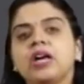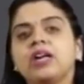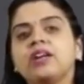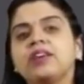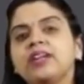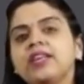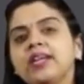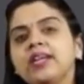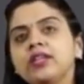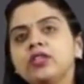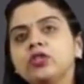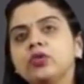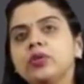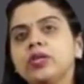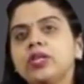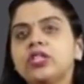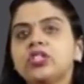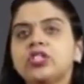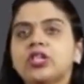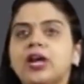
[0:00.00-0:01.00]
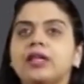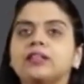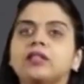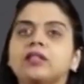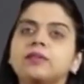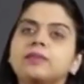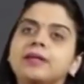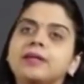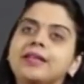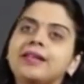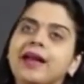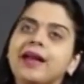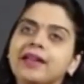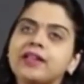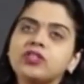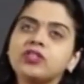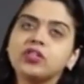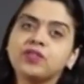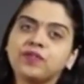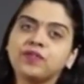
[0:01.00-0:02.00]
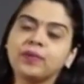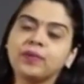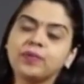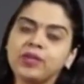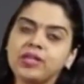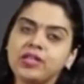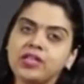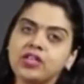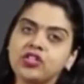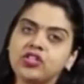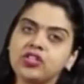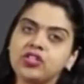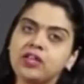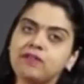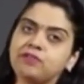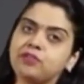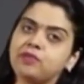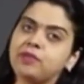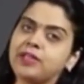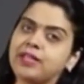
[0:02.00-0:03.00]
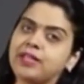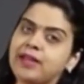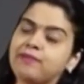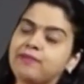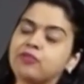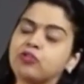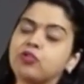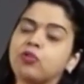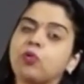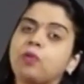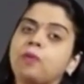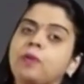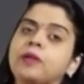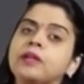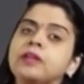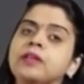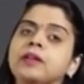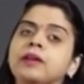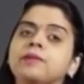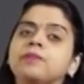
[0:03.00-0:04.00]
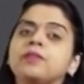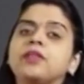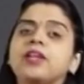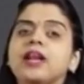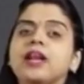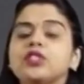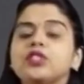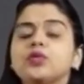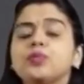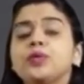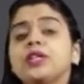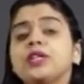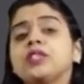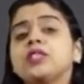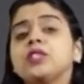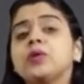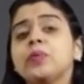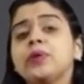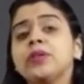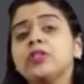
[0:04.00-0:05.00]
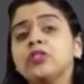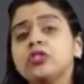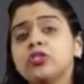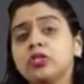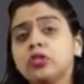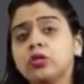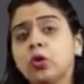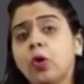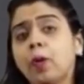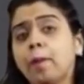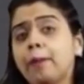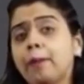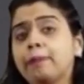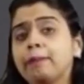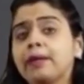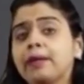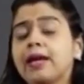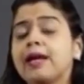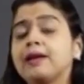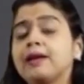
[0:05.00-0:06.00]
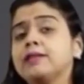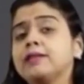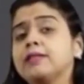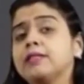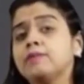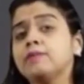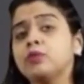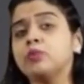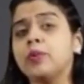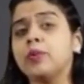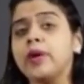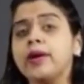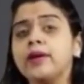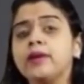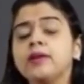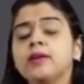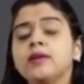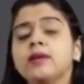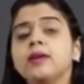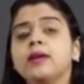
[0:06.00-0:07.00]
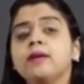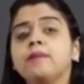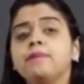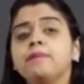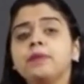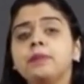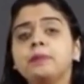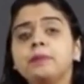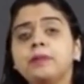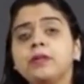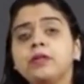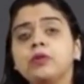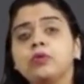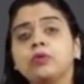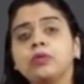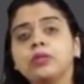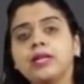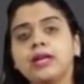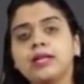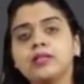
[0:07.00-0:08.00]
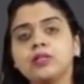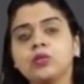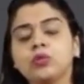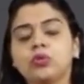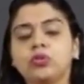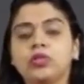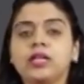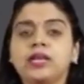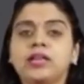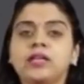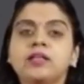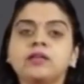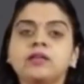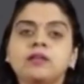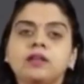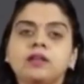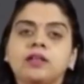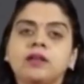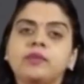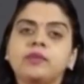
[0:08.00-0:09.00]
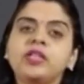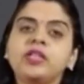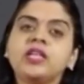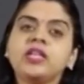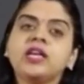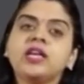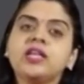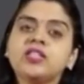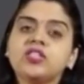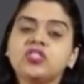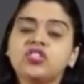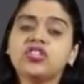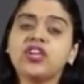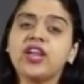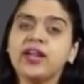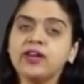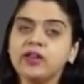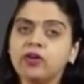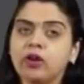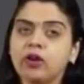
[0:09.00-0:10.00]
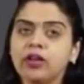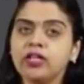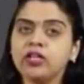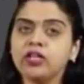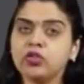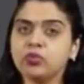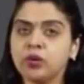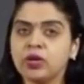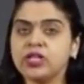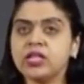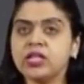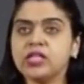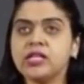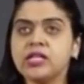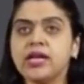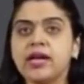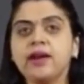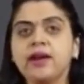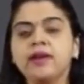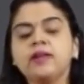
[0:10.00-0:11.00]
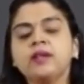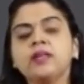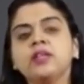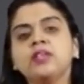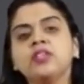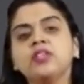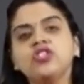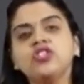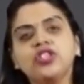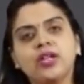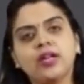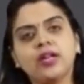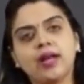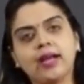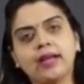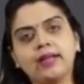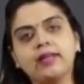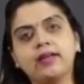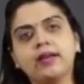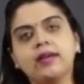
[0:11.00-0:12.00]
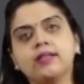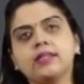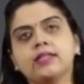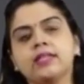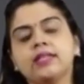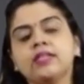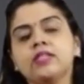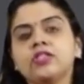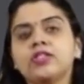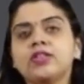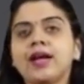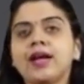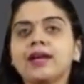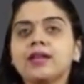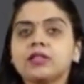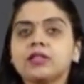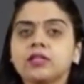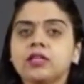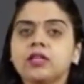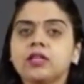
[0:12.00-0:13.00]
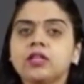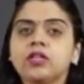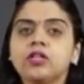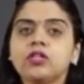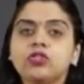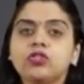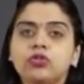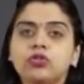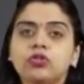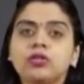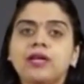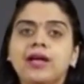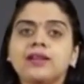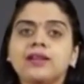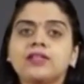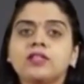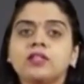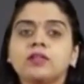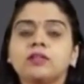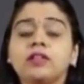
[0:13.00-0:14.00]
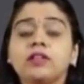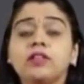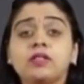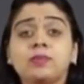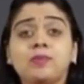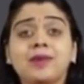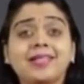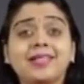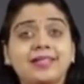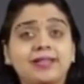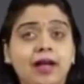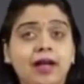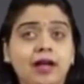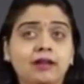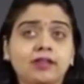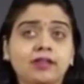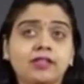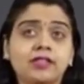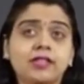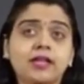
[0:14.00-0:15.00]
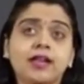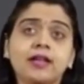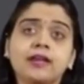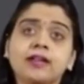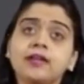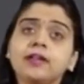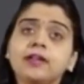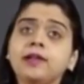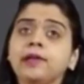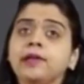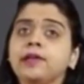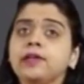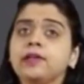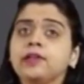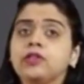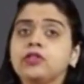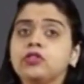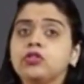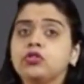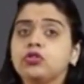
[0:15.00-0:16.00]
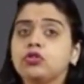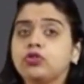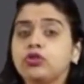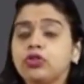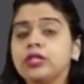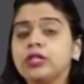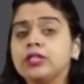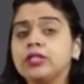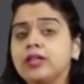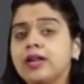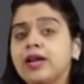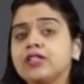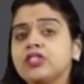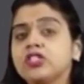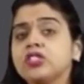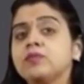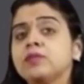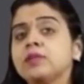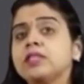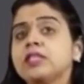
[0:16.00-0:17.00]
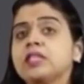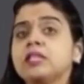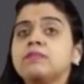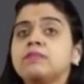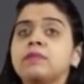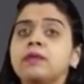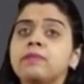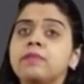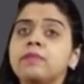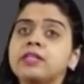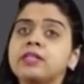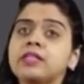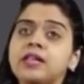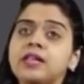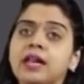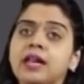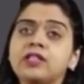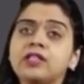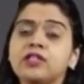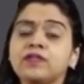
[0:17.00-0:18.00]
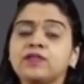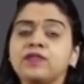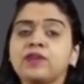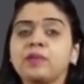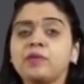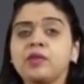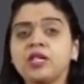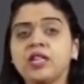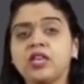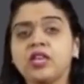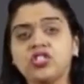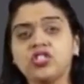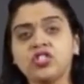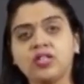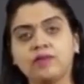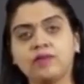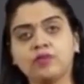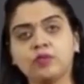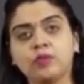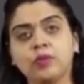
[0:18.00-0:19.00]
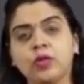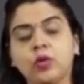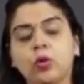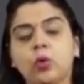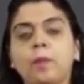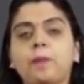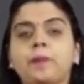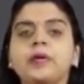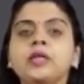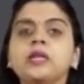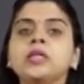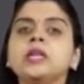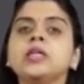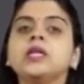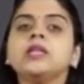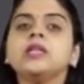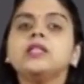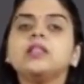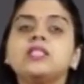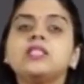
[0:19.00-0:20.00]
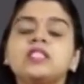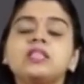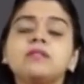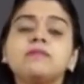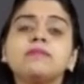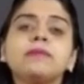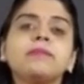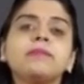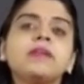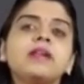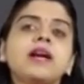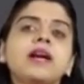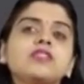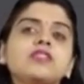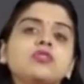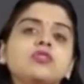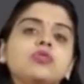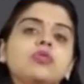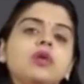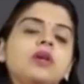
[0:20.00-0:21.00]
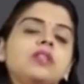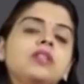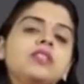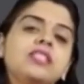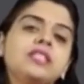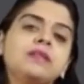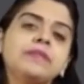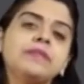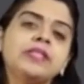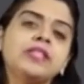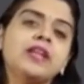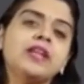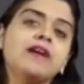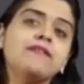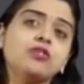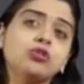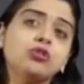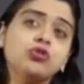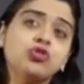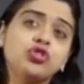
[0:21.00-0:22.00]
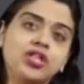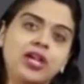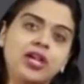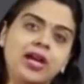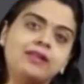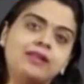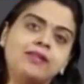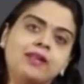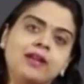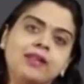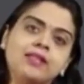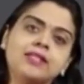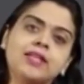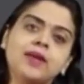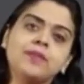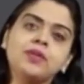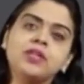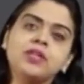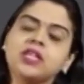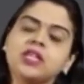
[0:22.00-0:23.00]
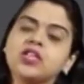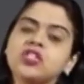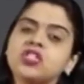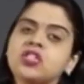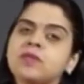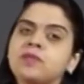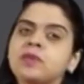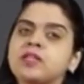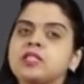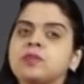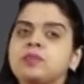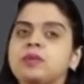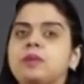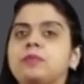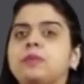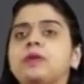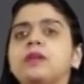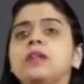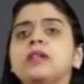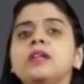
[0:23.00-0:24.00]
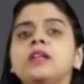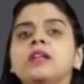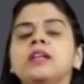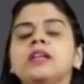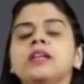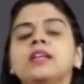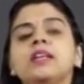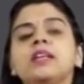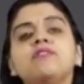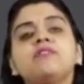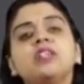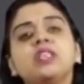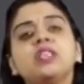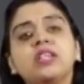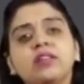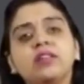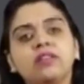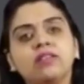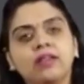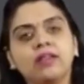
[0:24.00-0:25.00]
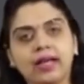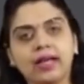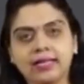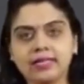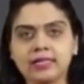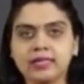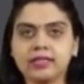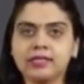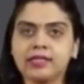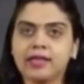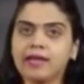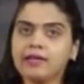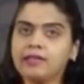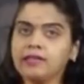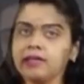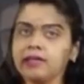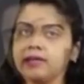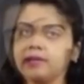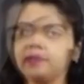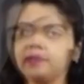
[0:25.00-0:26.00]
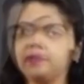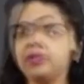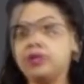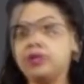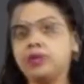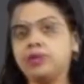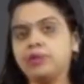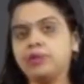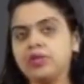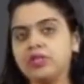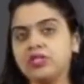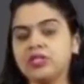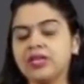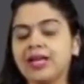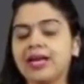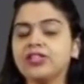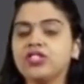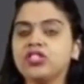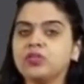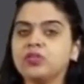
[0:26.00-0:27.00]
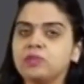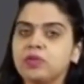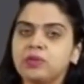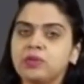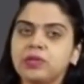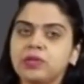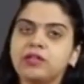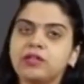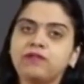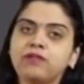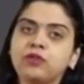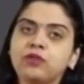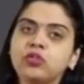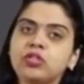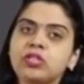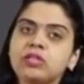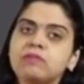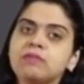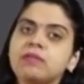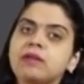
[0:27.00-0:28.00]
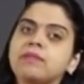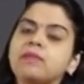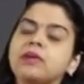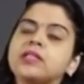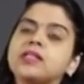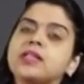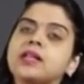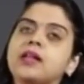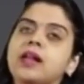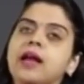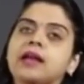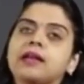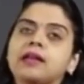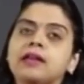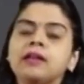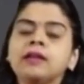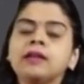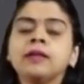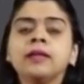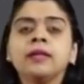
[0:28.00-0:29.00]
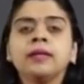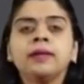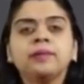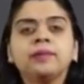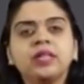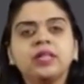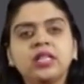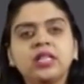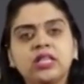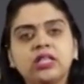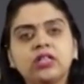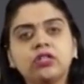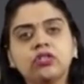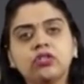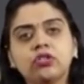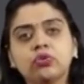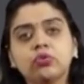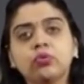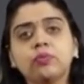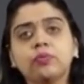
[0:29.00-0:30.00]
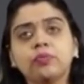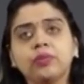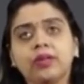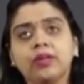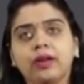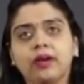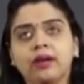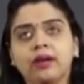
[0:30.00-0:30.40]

agreeing to each other, but lines of communication have to be kept open. There has to be intervention, coping mechanisms where people know that they can communicate, share knowledge, what is there, share ideas, interact so that there is better understanding. So good interaction among team members and lines of communication have to be open. The team member has to, or the team leader has to channelize communication amongst people. If he realizes that the interaction between the few team members are lacking, then he is to